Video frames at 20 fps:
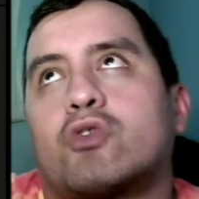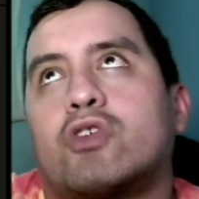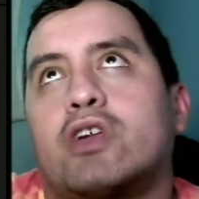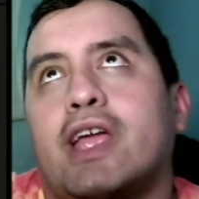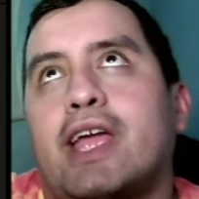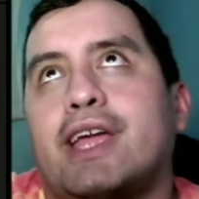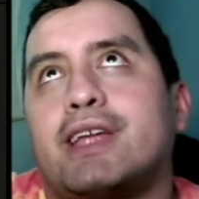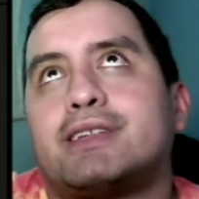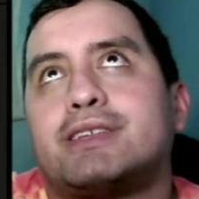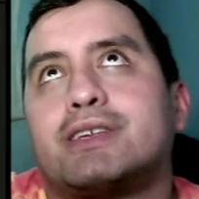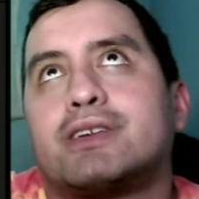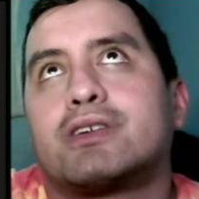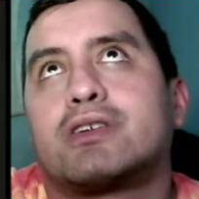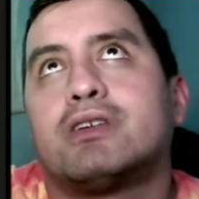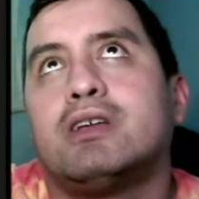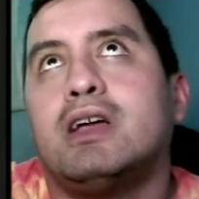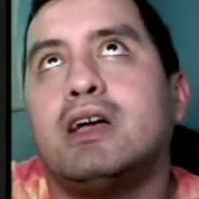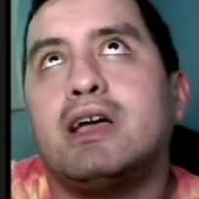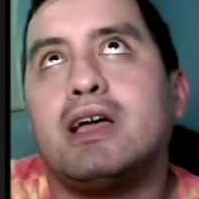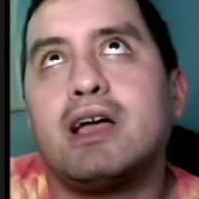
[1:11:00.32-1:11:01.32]
A tier.
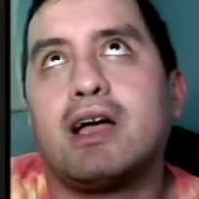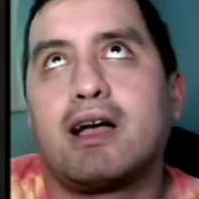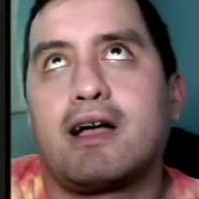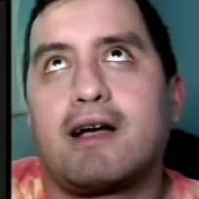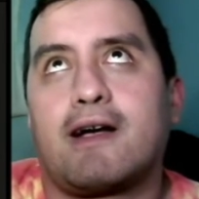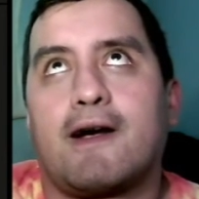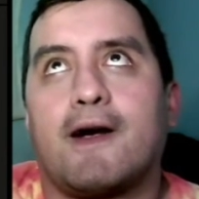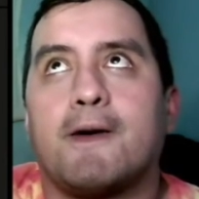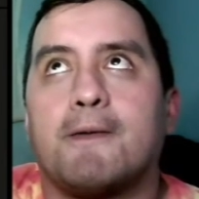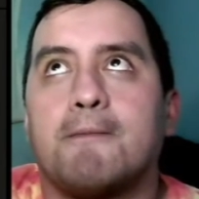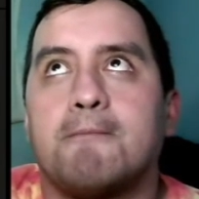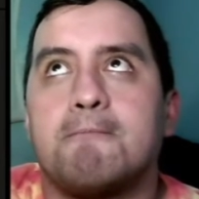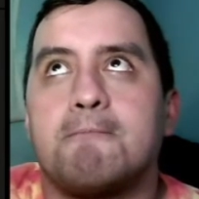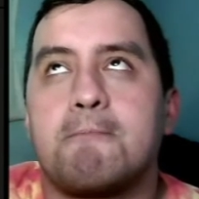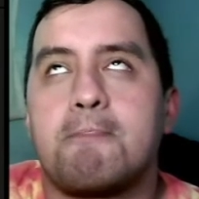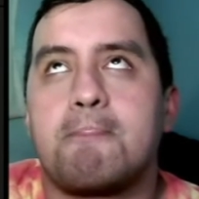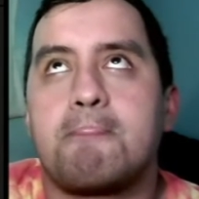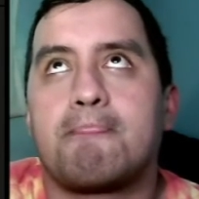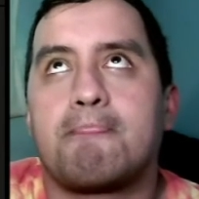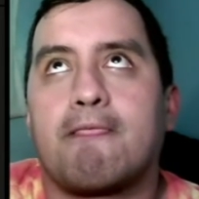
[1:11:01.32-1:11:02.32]

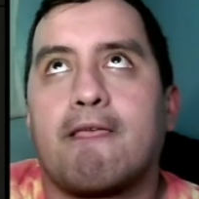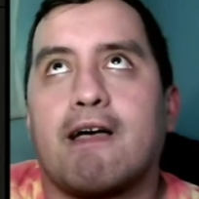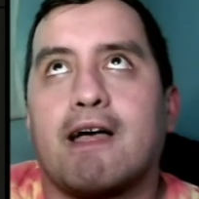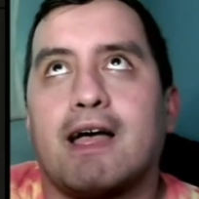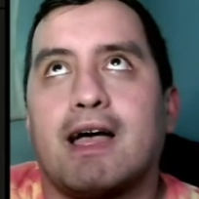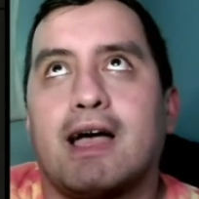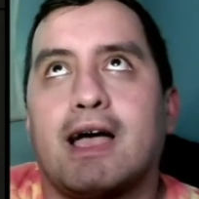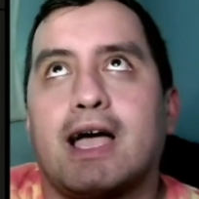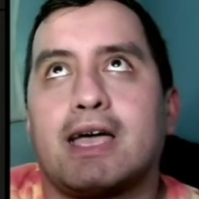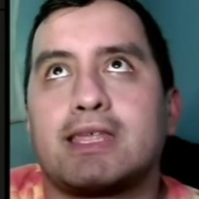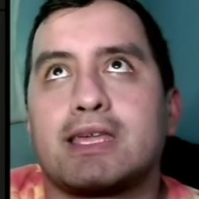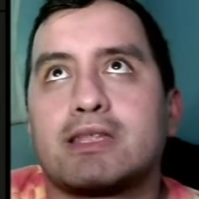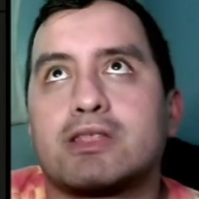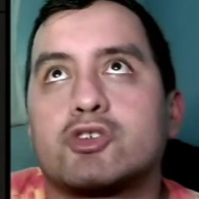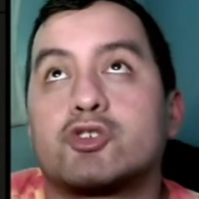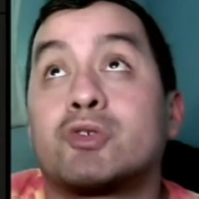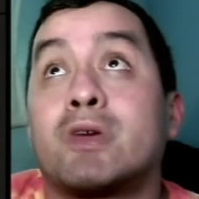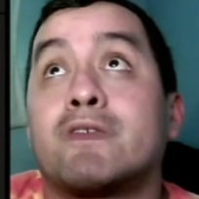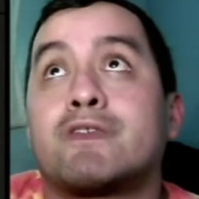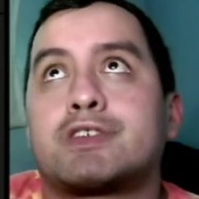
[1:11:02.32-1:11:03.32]
I think
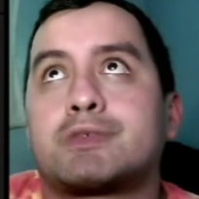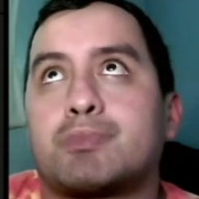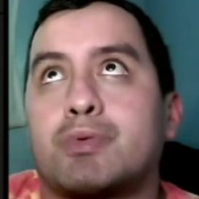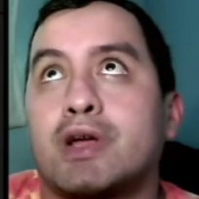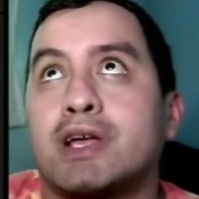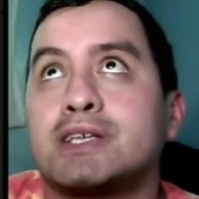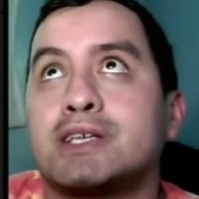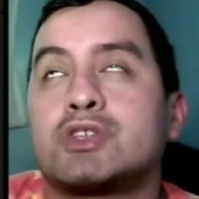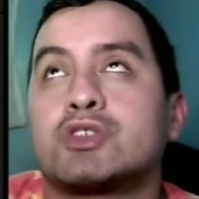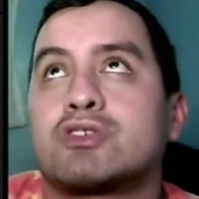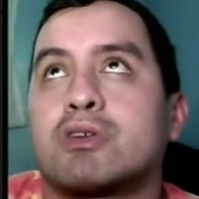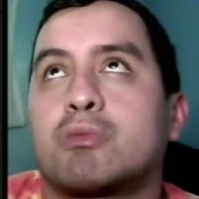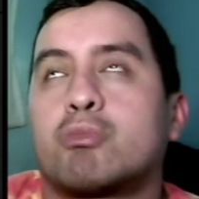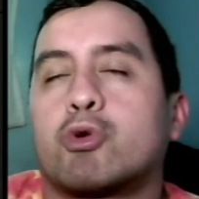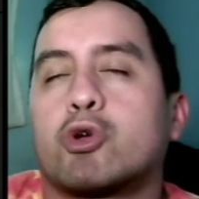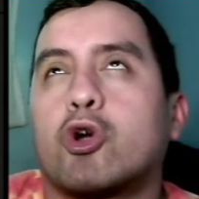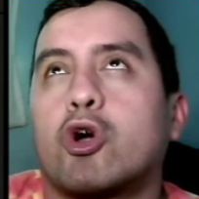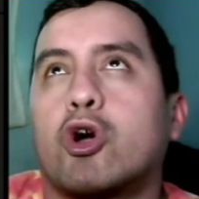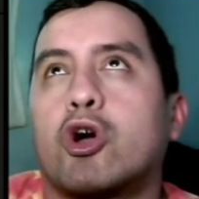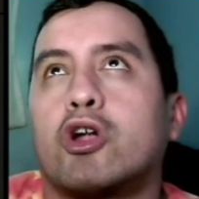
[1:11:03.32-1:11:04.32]
deserves praise to some
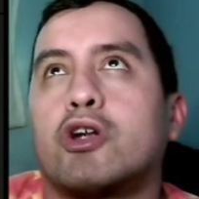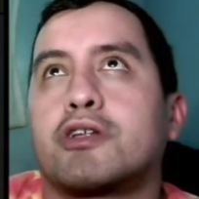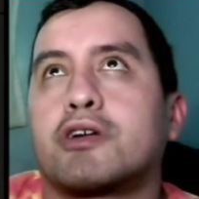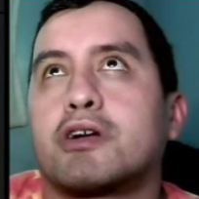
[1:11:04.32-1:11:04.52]
regard.